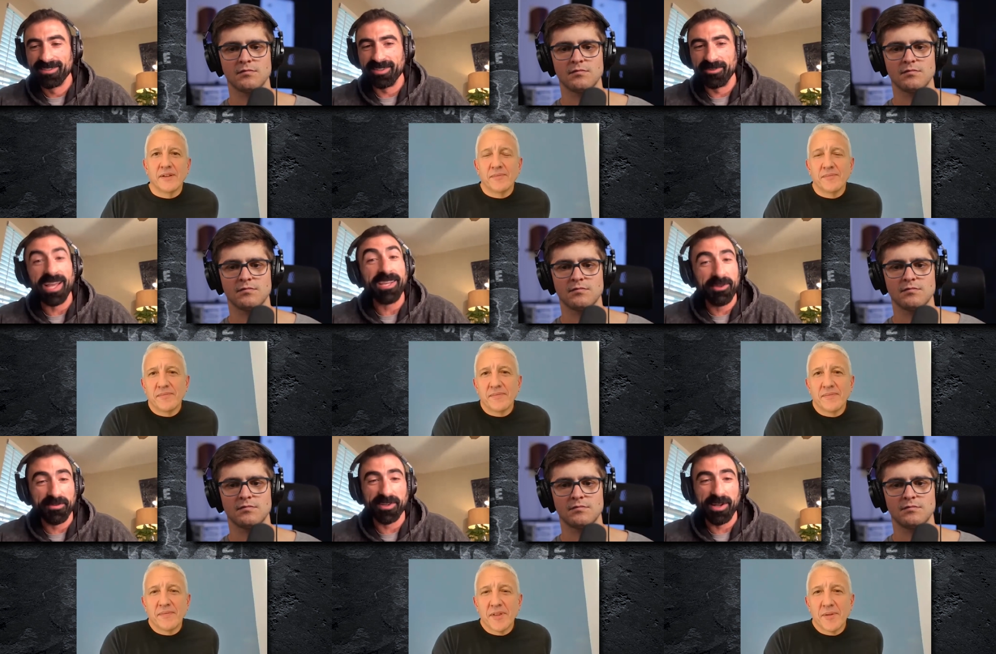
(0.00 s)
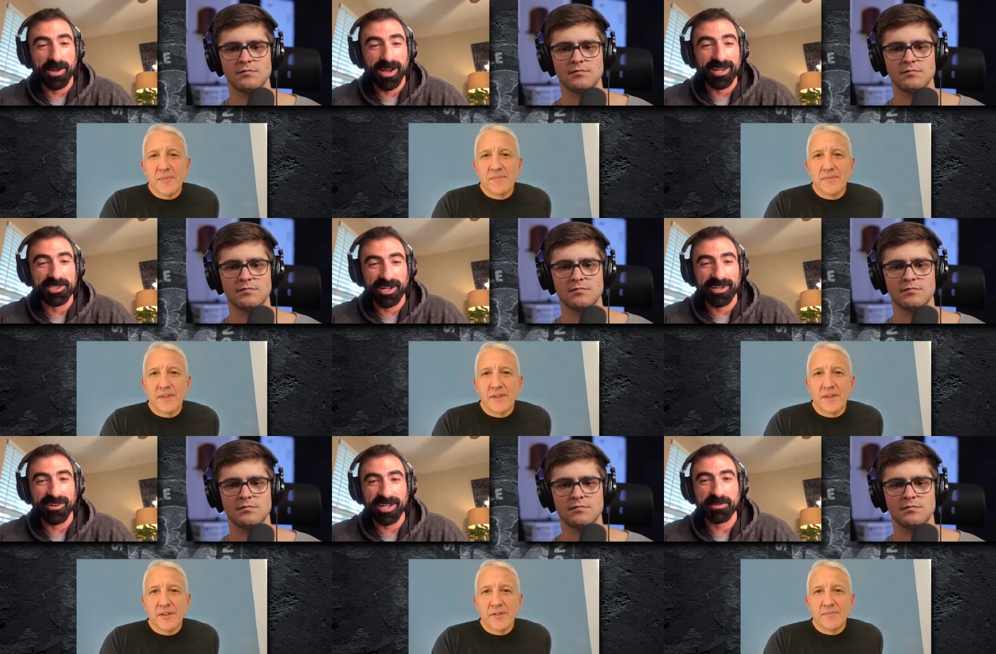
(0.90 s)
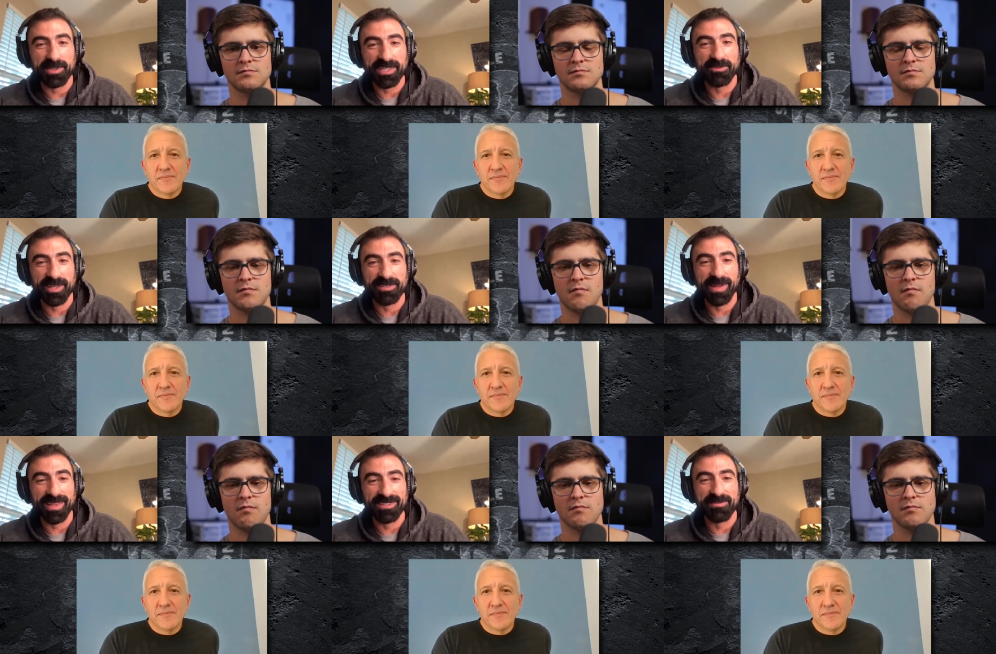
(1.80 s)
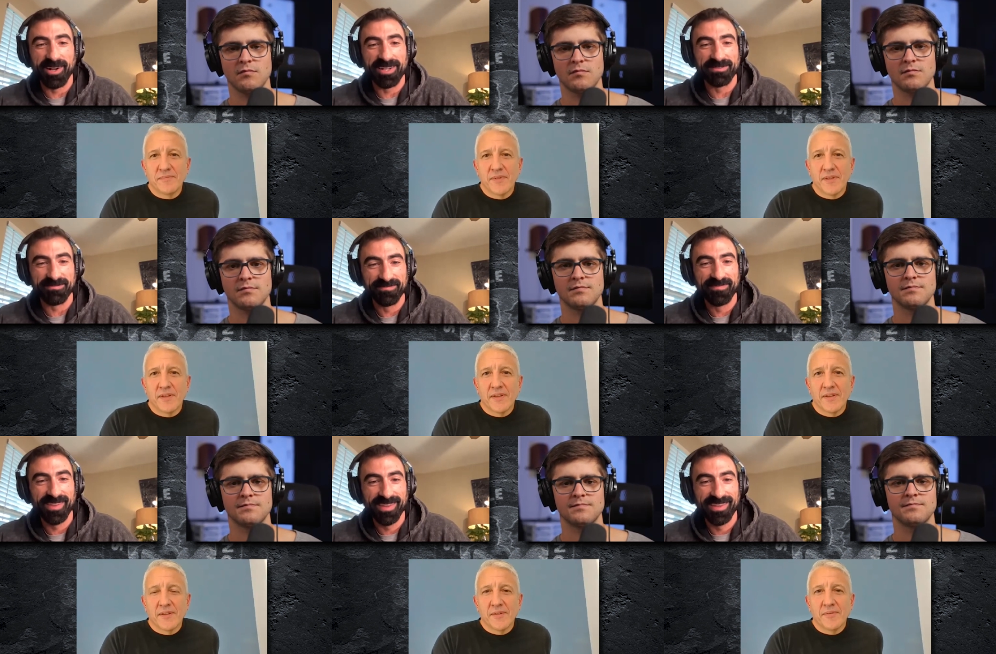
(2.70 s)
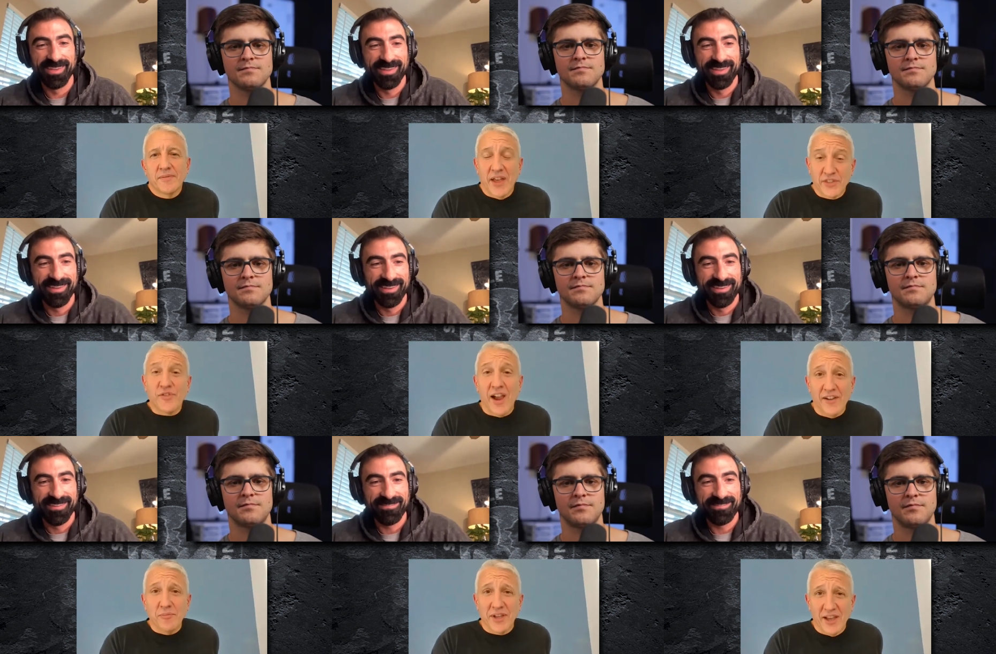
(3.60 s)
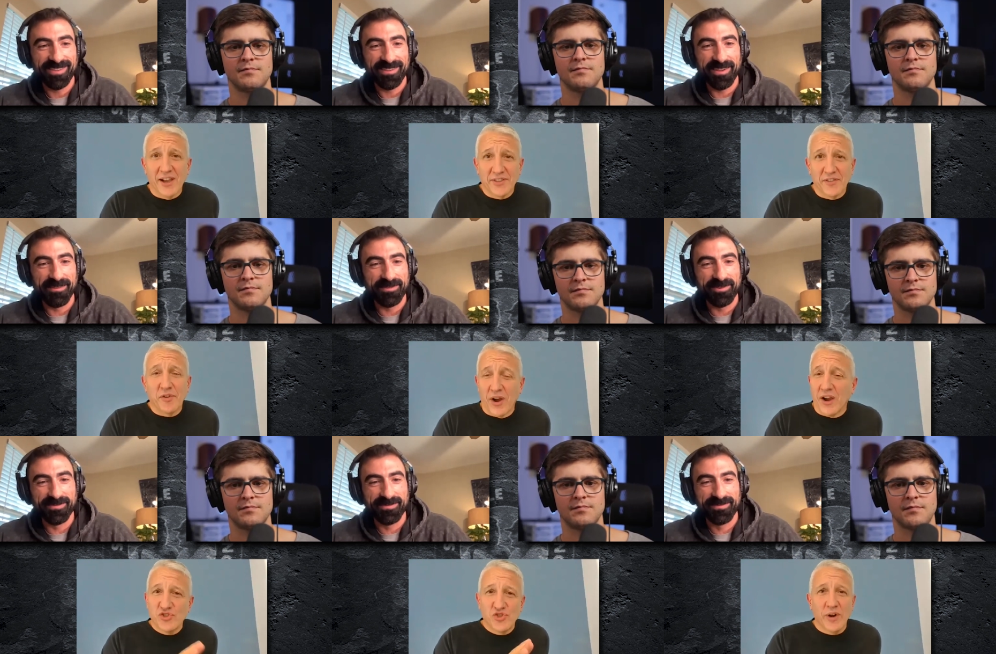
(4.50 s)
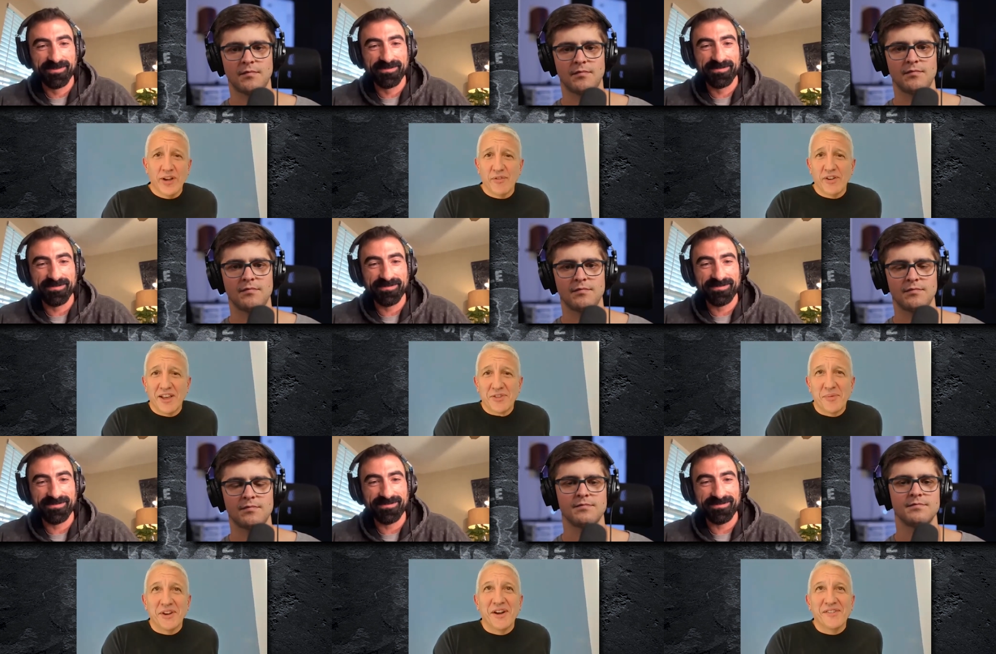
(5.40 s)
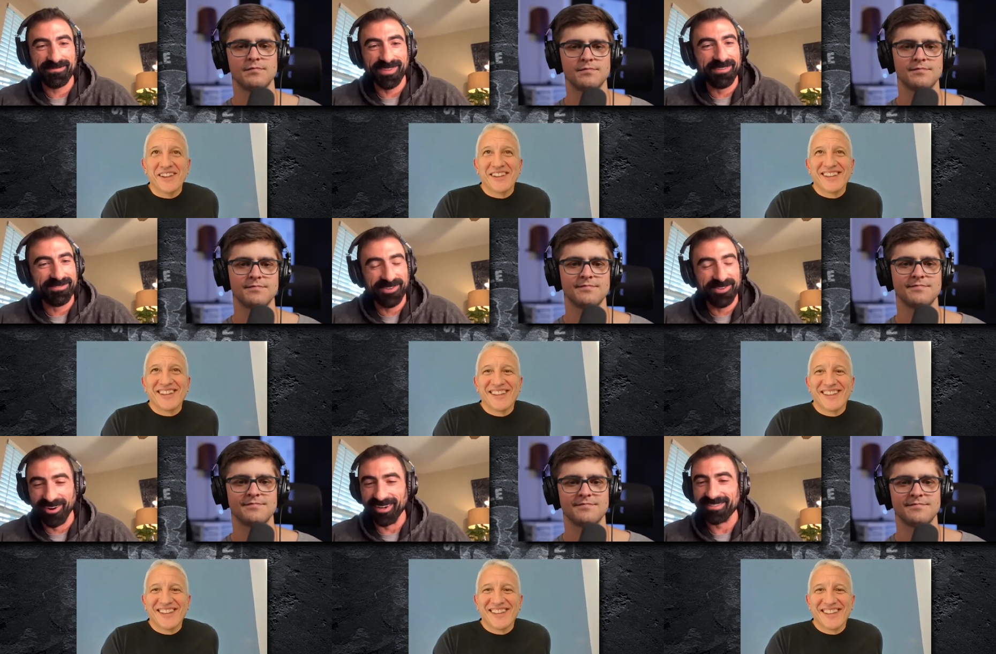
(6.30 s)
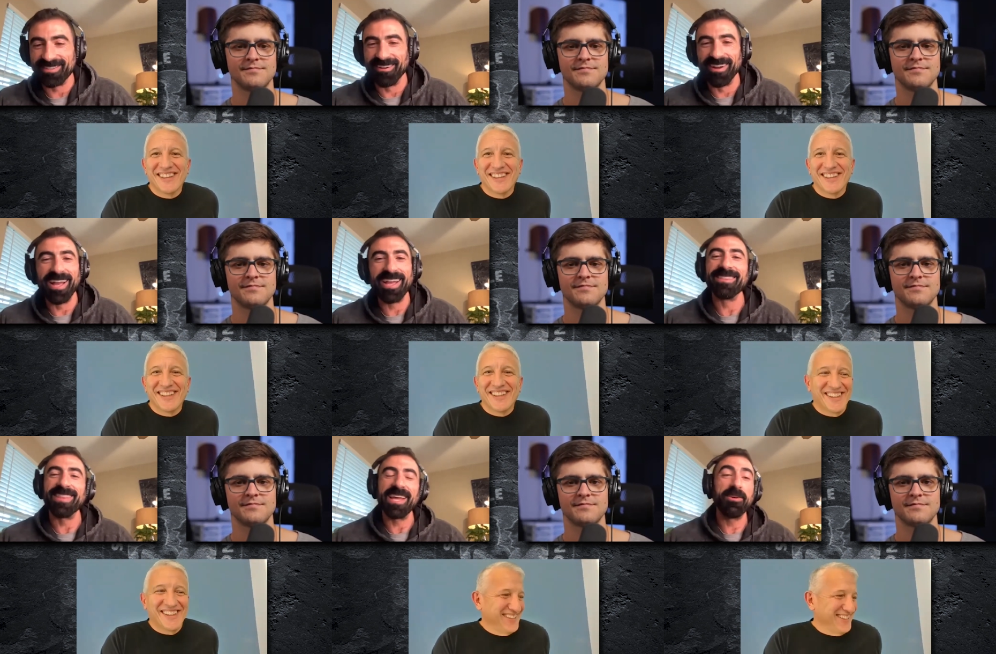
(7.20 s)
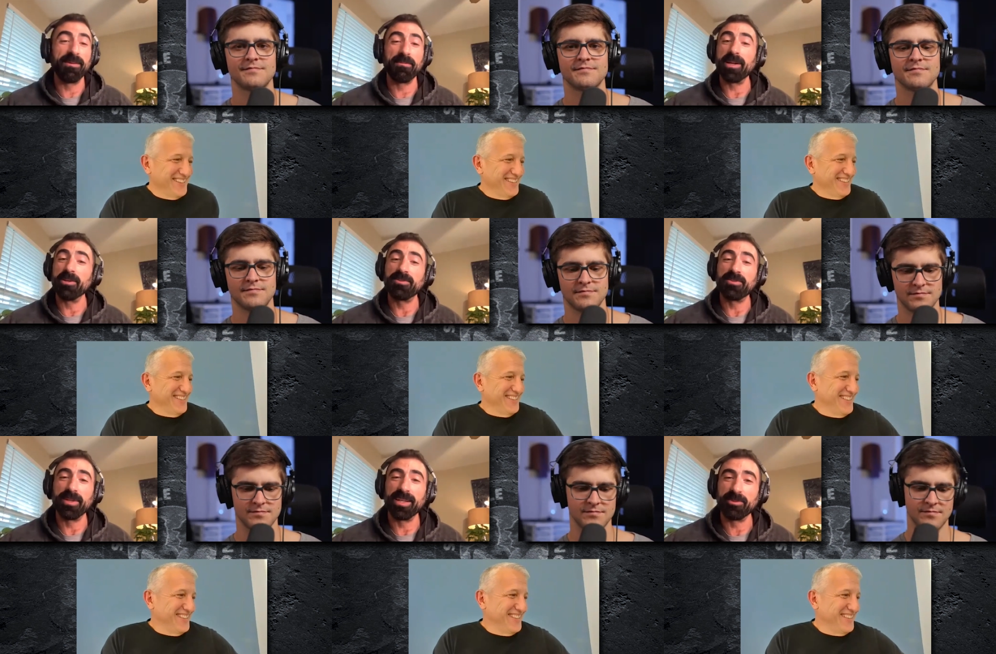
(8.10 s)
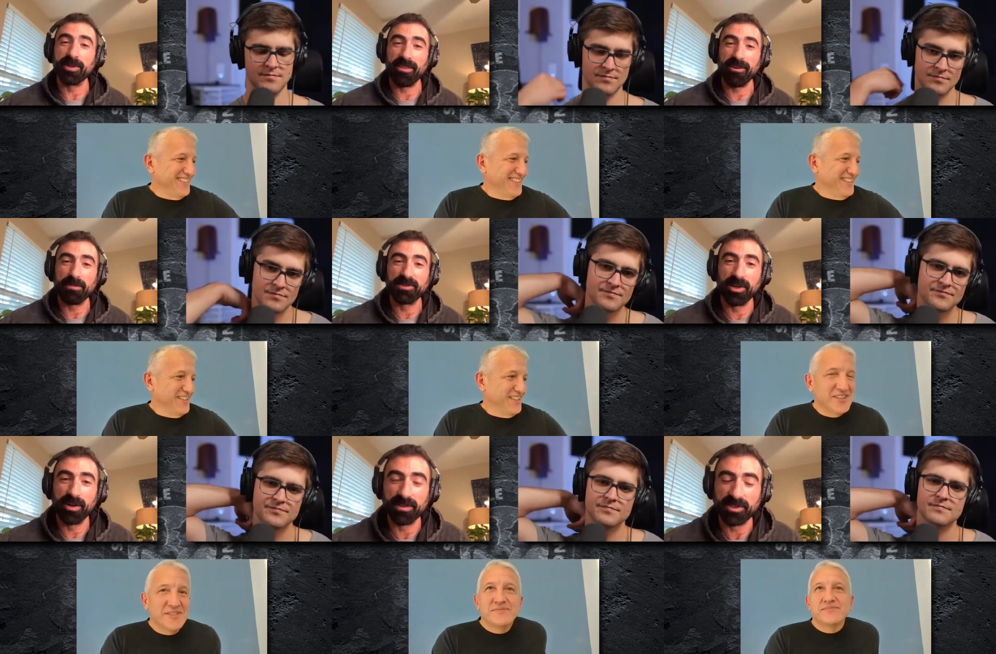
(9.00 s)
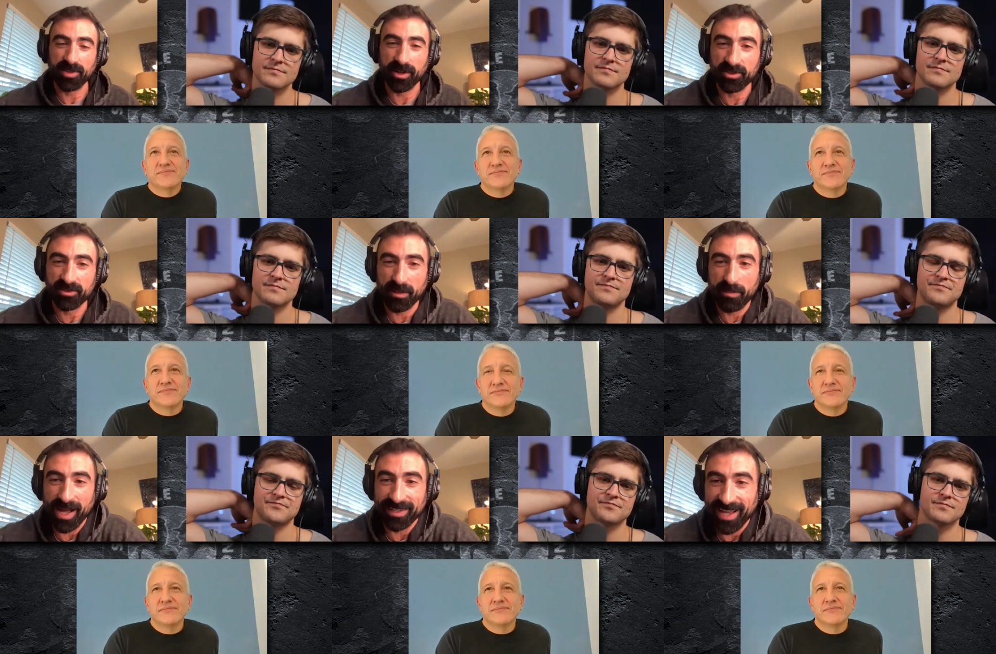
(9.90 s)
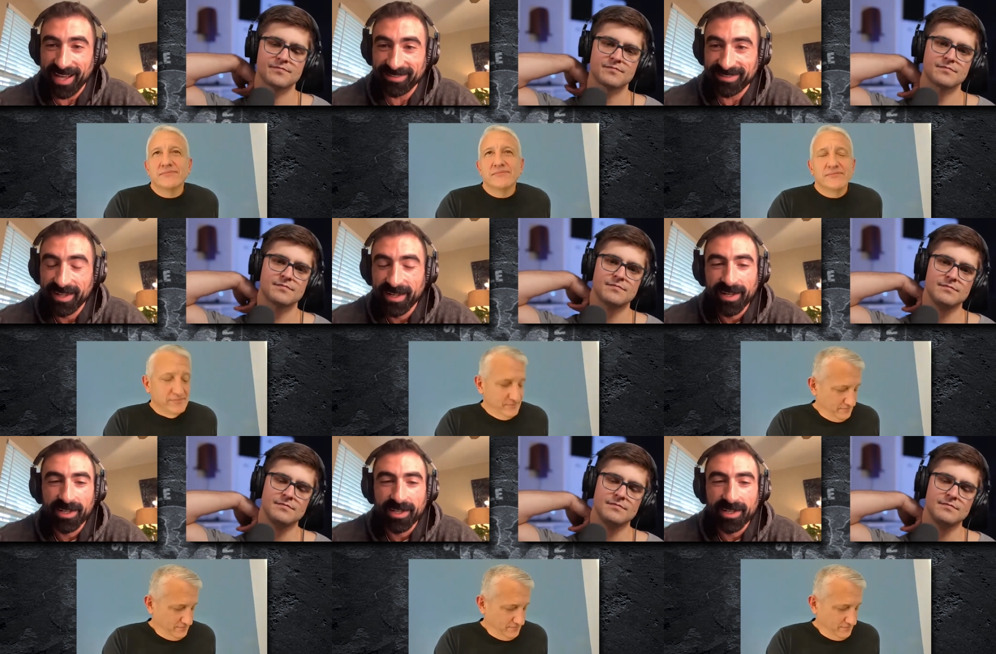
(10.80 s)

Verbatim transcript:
Speaker 1: So thank you for coming on and sharing your expertise with us, man. This has been awesome. Thanks for having me, guys. I've enjoyed every
Speaker 2: last minute of it.
Speaker 1: Of course. All right. And thank you, everybody who's tuned in to another episode of the Struggle to Strength podcast.